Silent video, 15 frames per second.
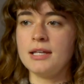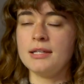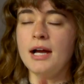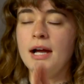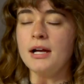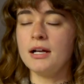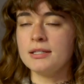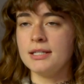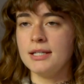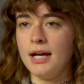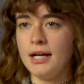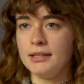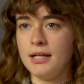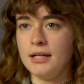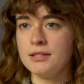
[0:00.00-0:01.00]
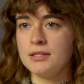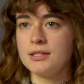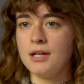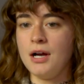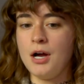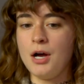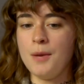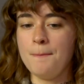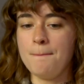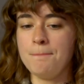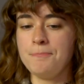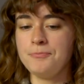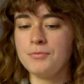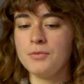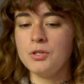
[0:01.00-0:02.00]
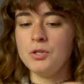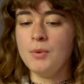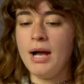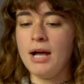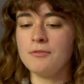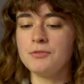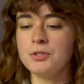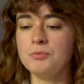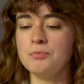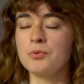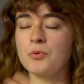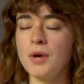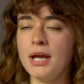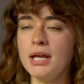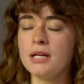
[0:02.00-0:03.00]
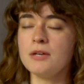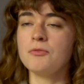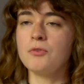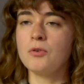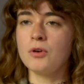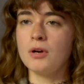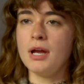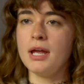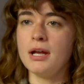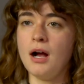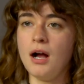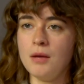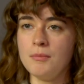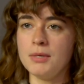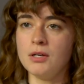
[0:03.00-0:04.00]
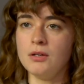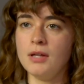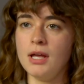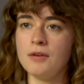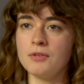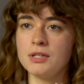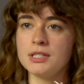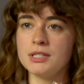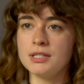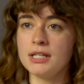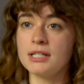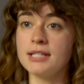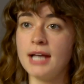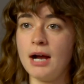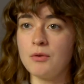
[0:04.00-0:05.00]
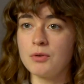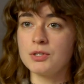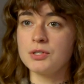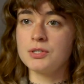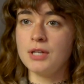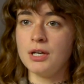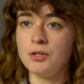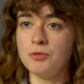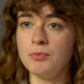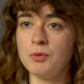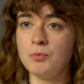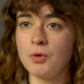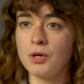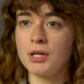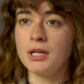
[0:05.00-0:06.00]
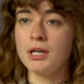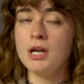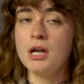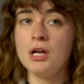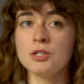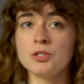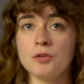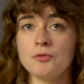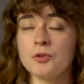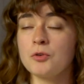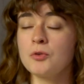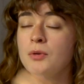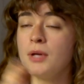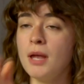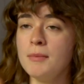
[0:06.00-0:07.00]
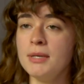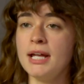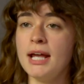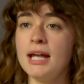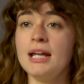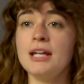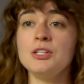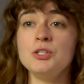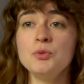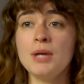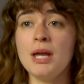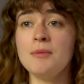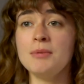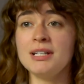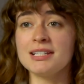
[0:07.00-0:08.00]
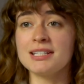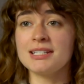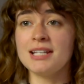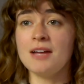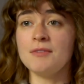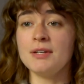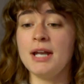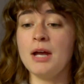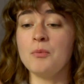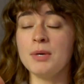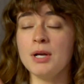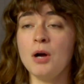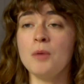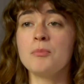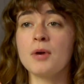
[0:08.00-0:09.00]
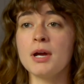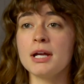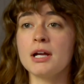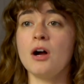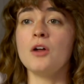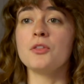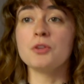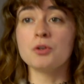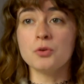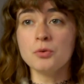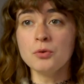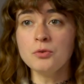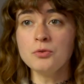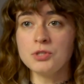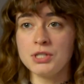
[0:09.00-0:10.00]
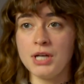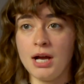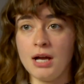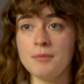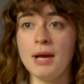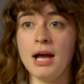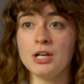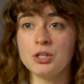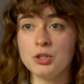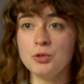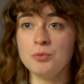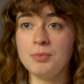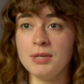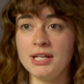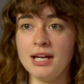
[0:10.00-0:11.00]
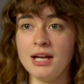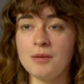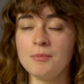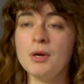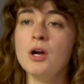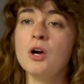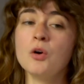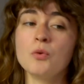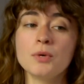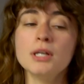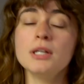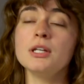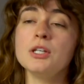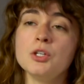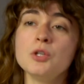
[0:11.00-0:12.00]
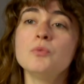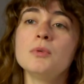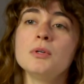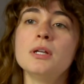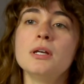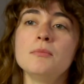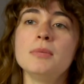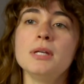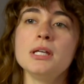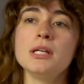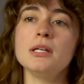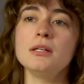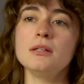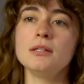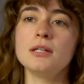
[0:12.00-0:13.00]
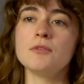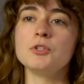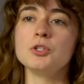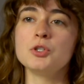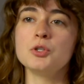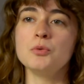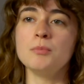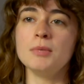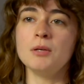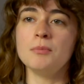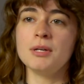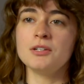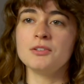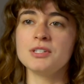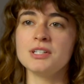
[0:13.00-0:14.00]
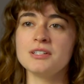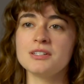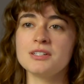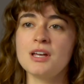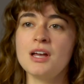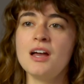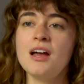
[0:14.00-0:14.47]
and the IATSE guidelines, you have to break for a hot meal every 6 hours that you've been working. So if the crew came in at 8 and you came in at 7 and we all break on the crew's time at 2 p.m., really you would be given two meal penalties